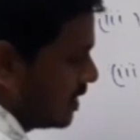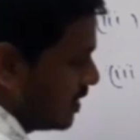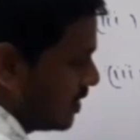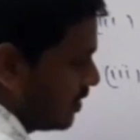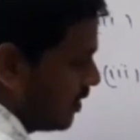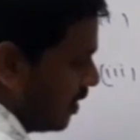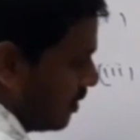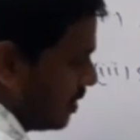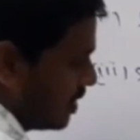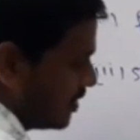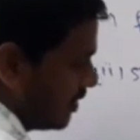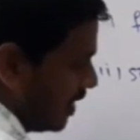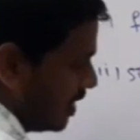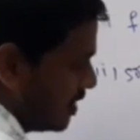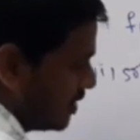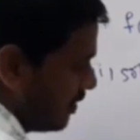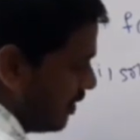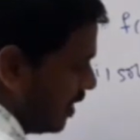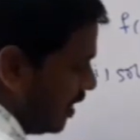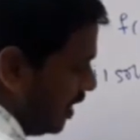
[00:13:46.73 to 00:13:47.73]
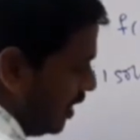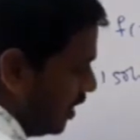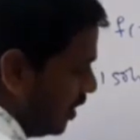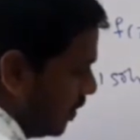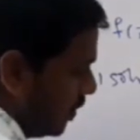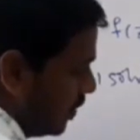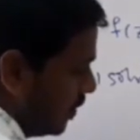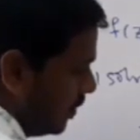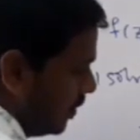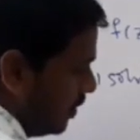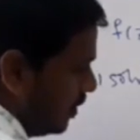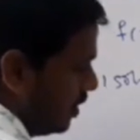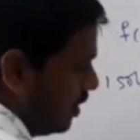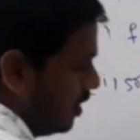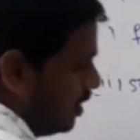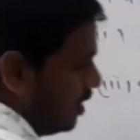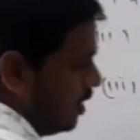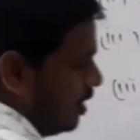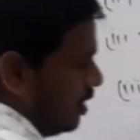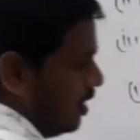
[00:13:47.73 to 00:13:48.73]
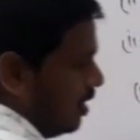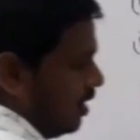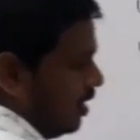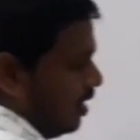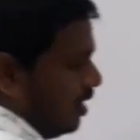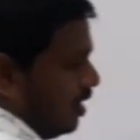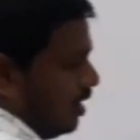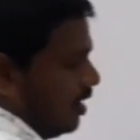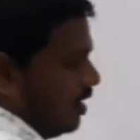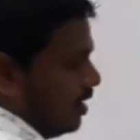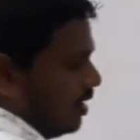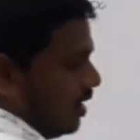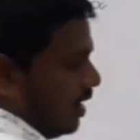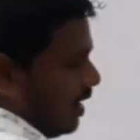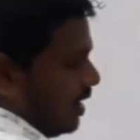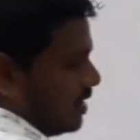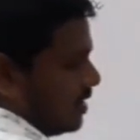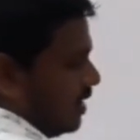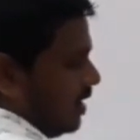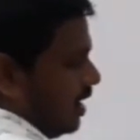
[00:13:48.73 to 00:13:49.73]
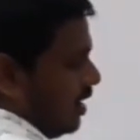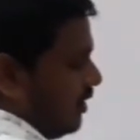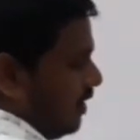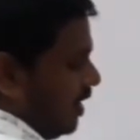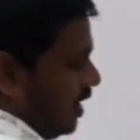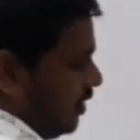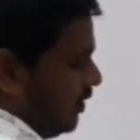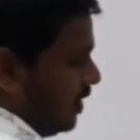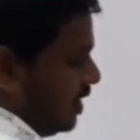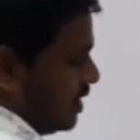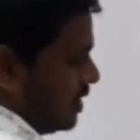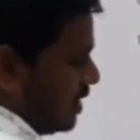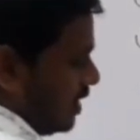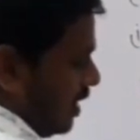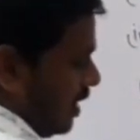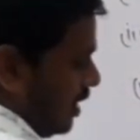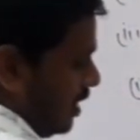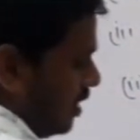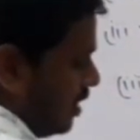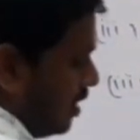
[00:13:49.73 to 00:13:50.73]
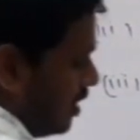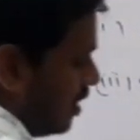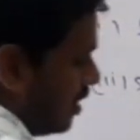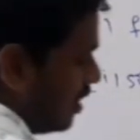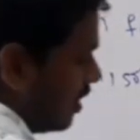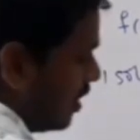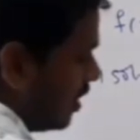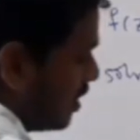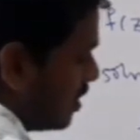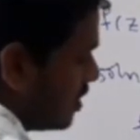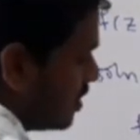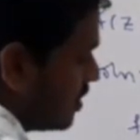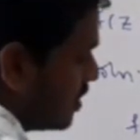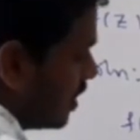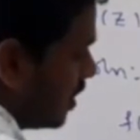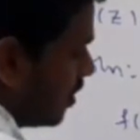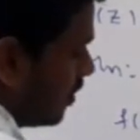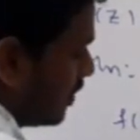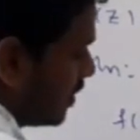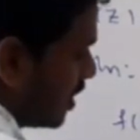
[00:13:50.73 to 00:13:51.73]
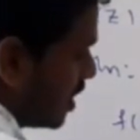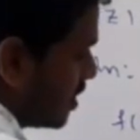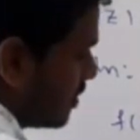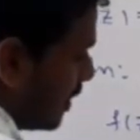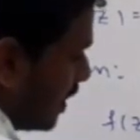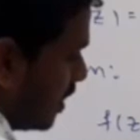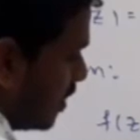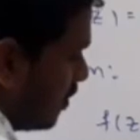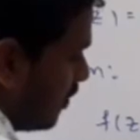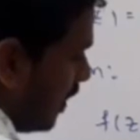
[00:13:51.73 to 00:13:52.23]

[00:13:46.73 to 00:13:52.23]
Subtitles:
square plus y square into, here x derivative is 0 with respect to